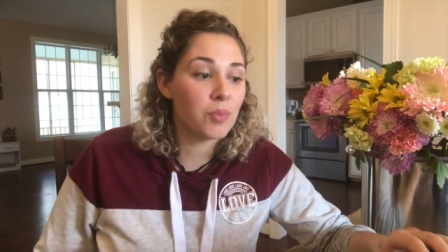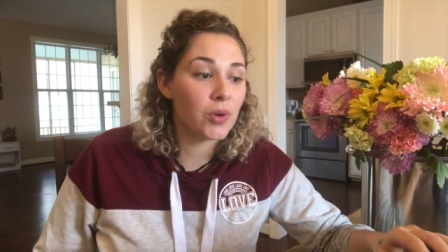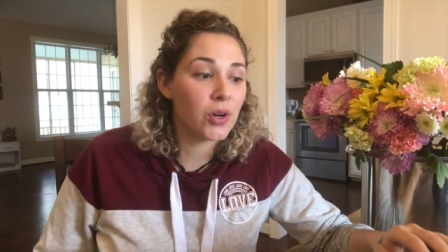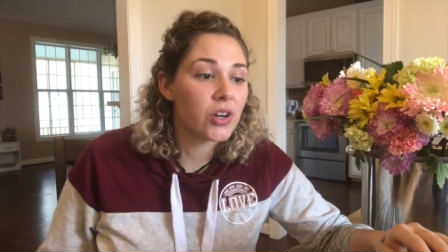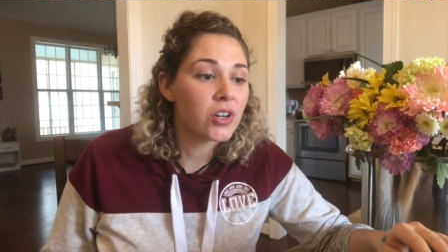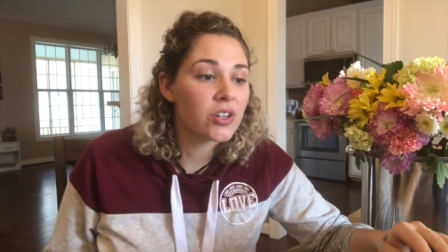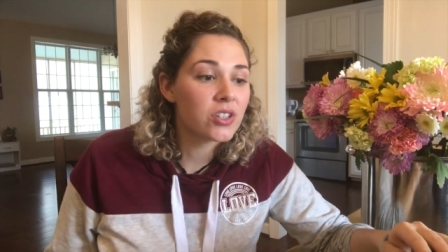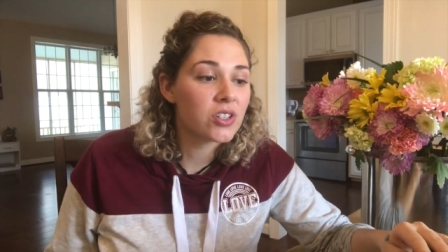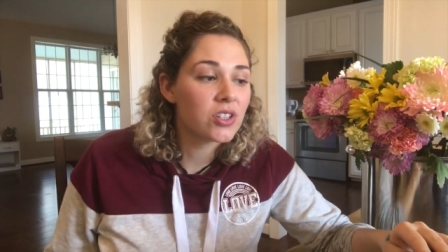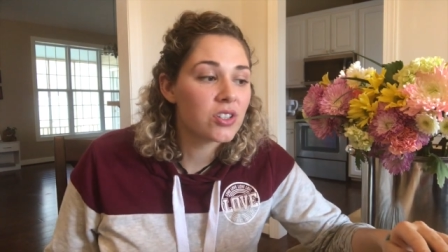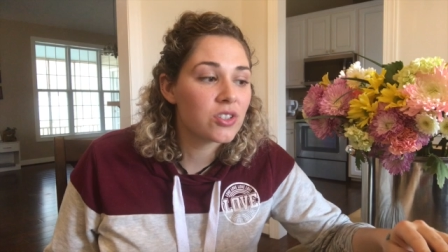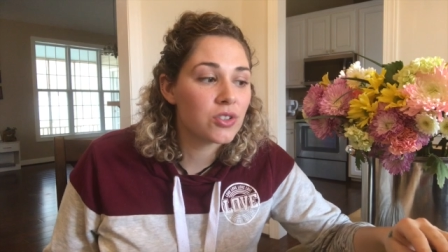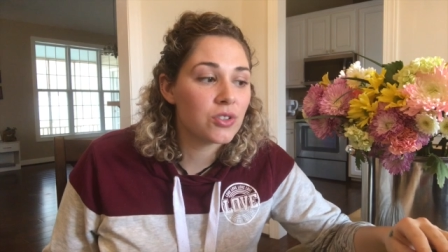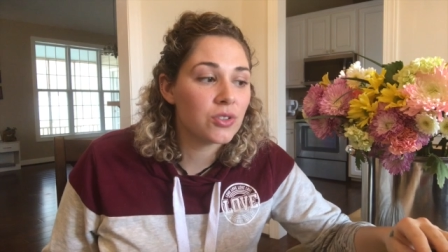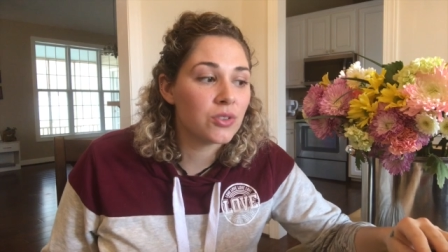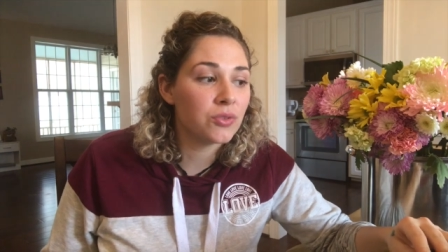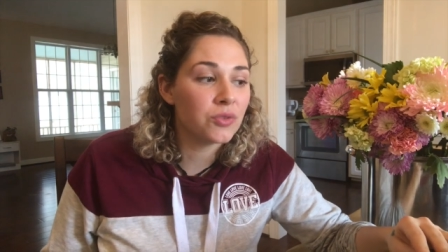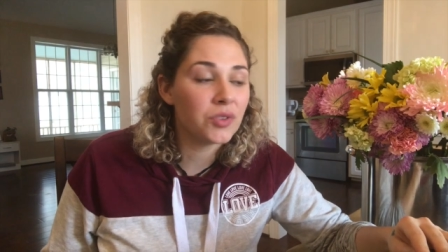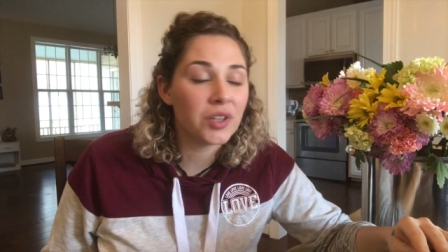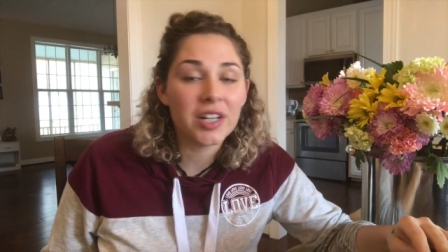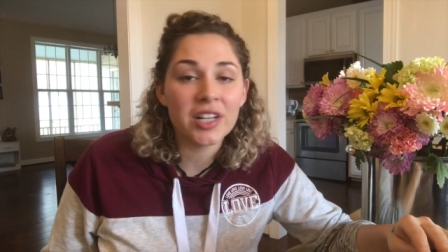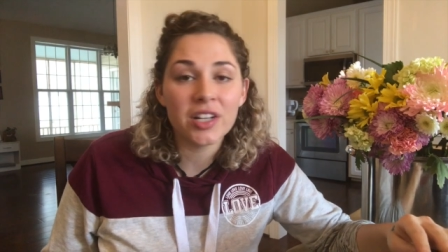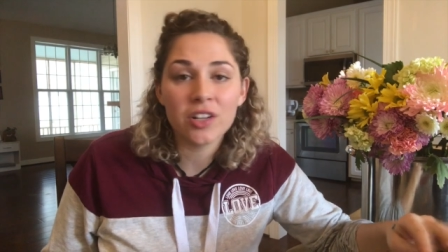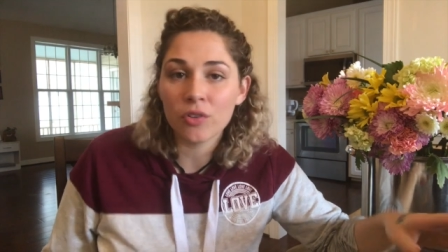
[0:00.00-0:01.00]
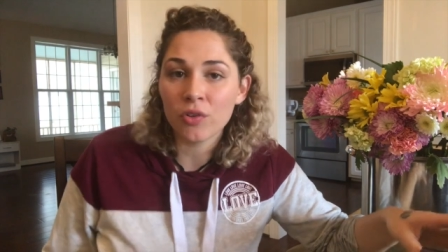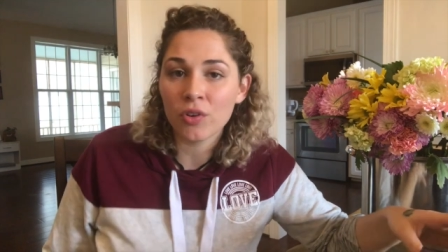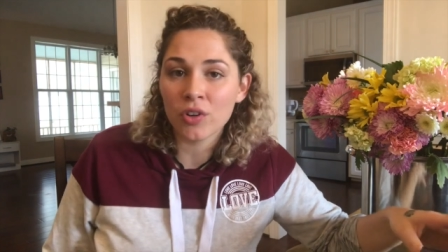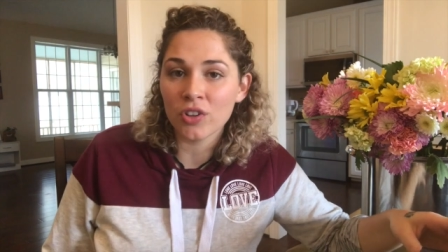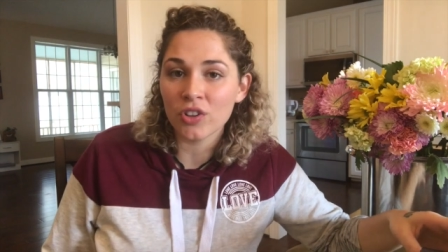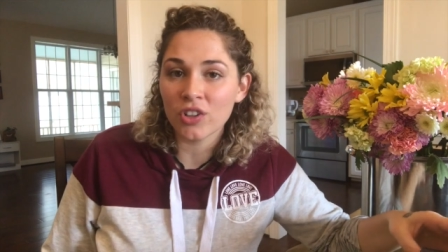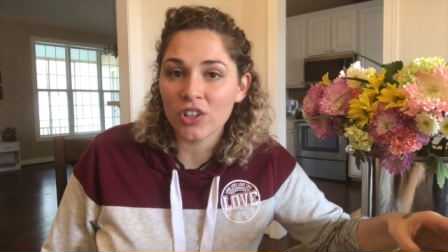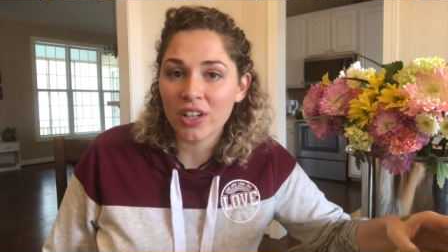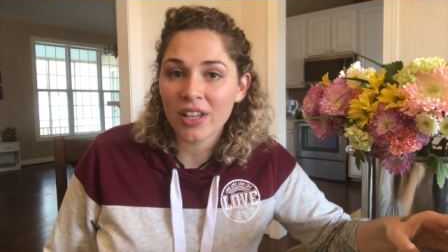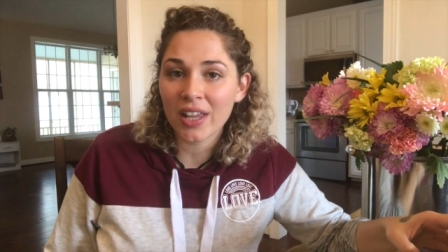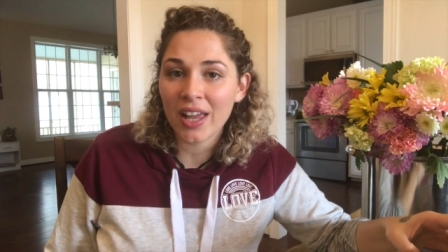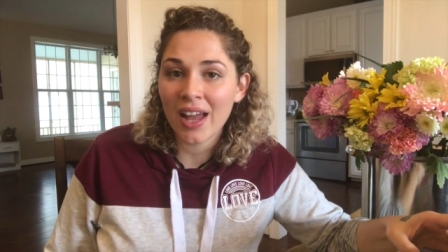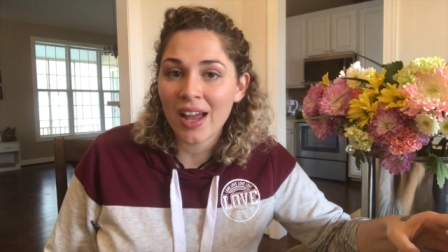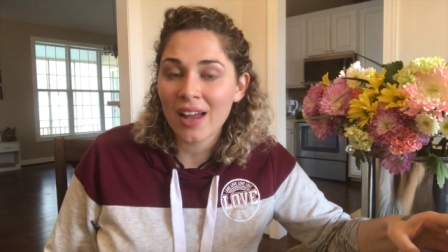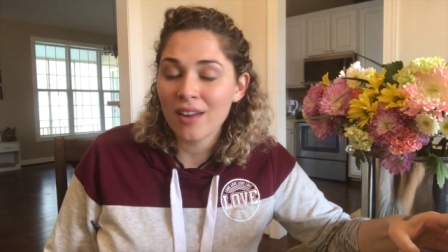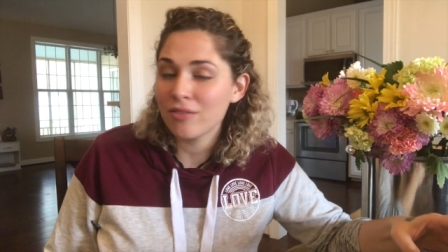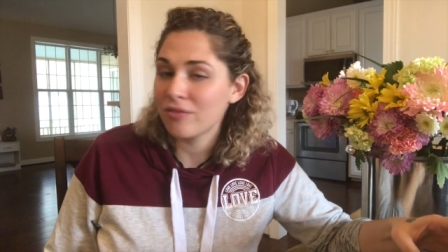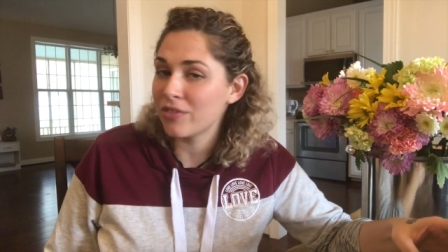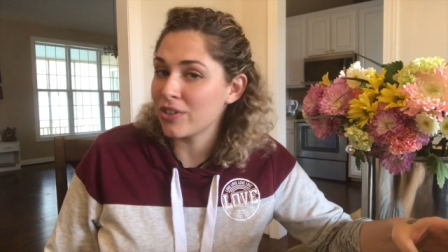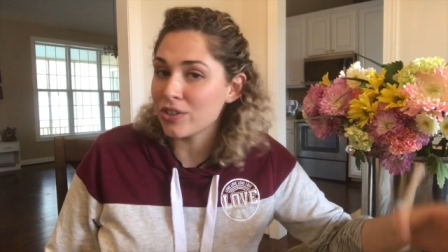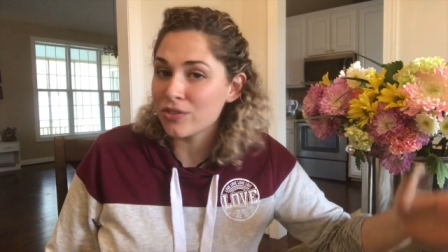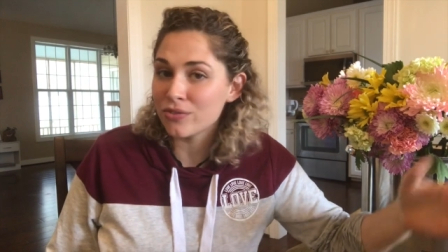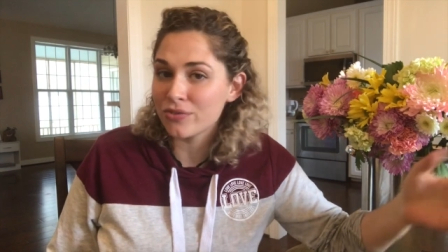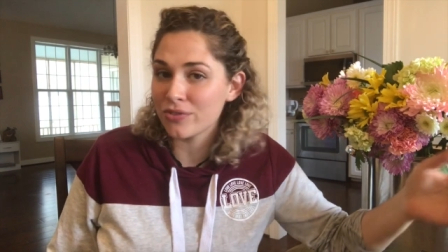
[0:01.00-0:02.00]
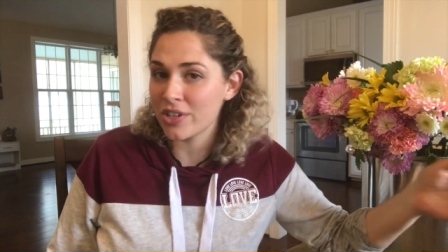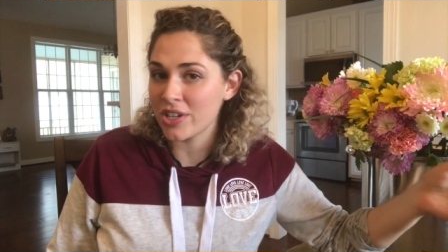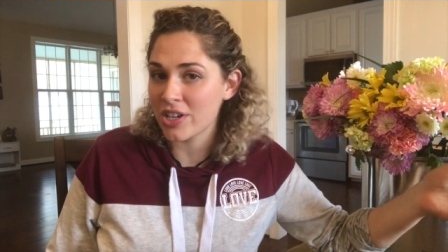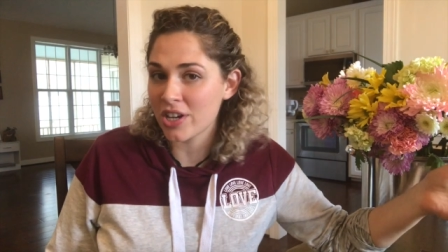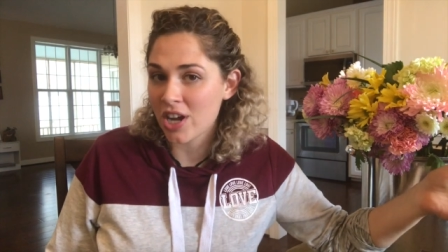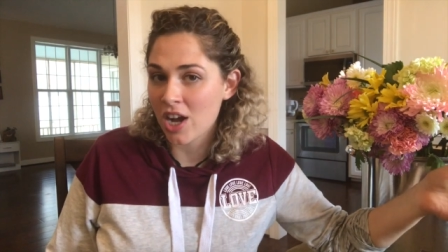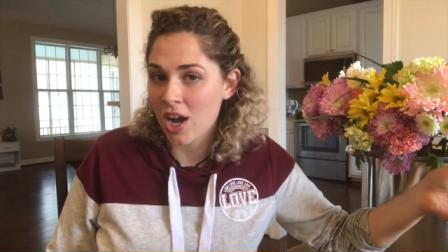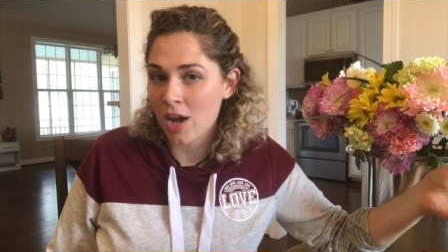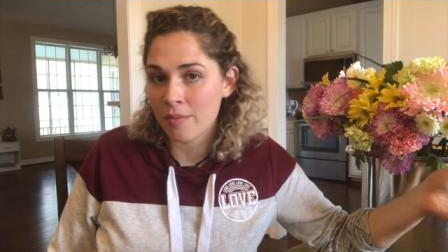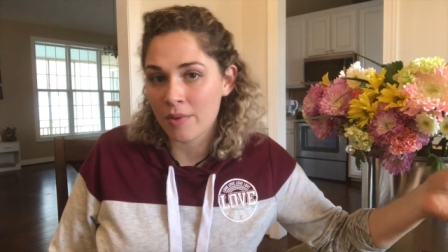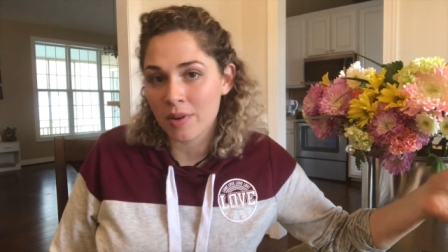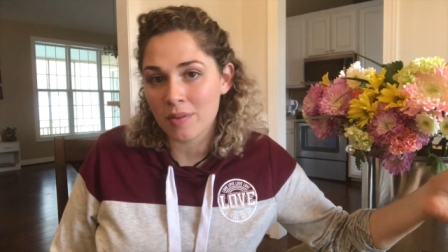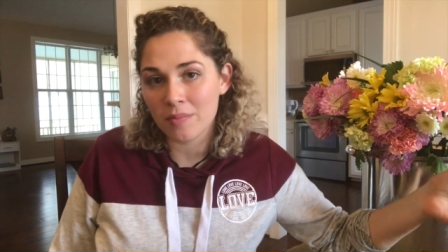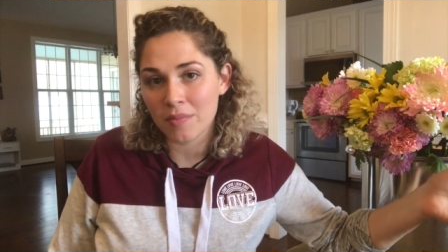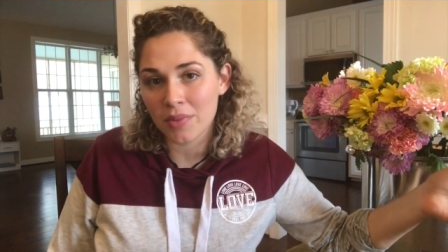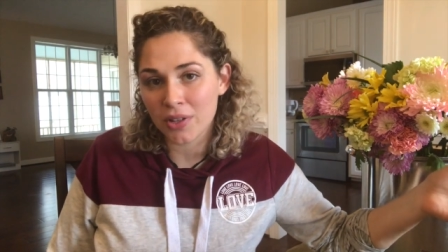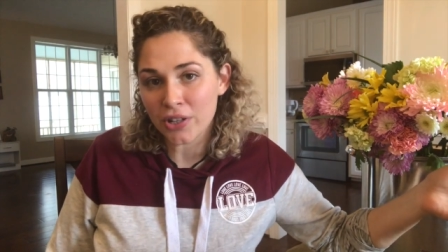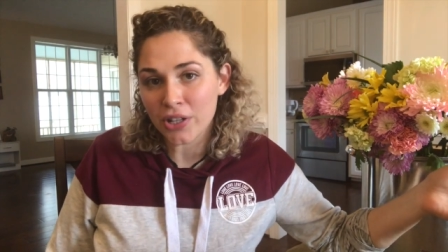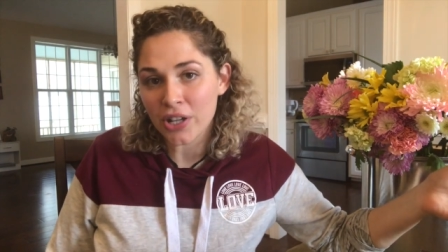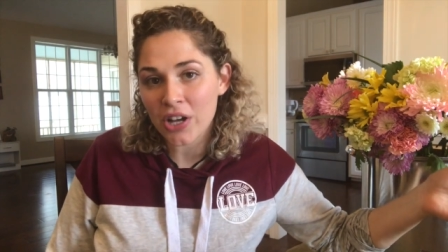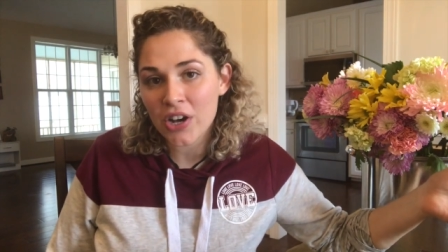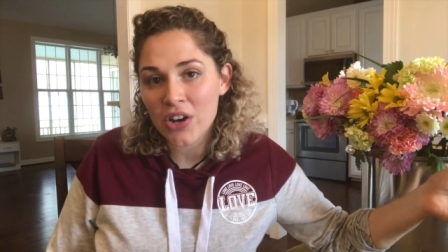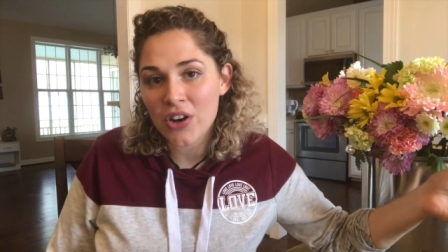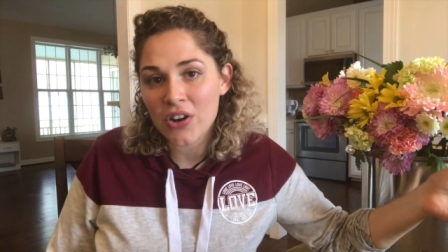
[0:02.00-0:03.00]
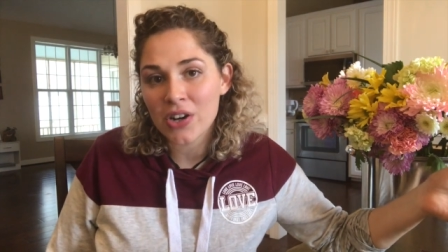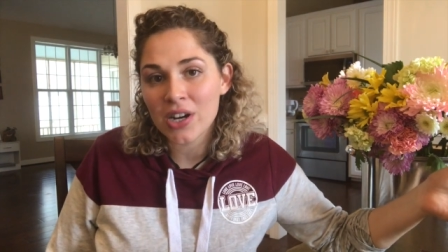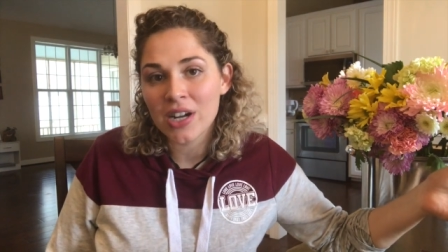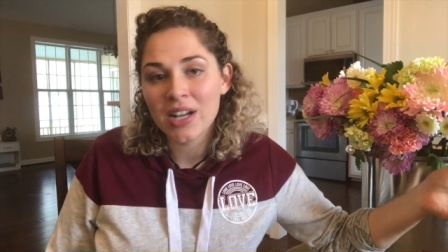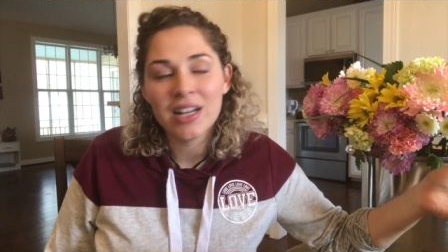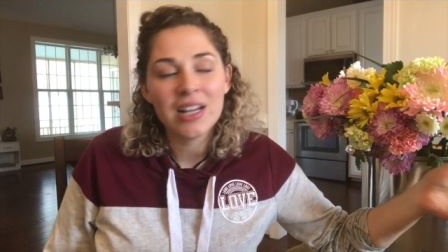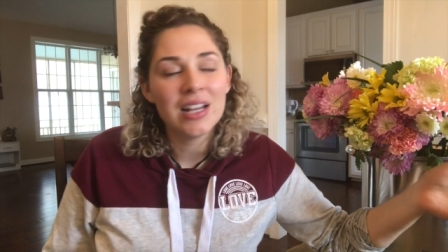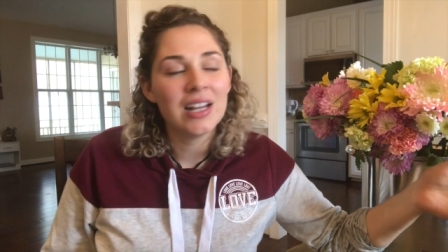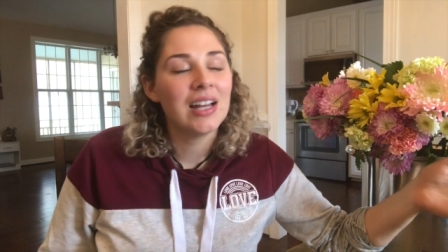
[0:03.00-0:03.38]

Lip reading: books to read or look at, feel free to comment below.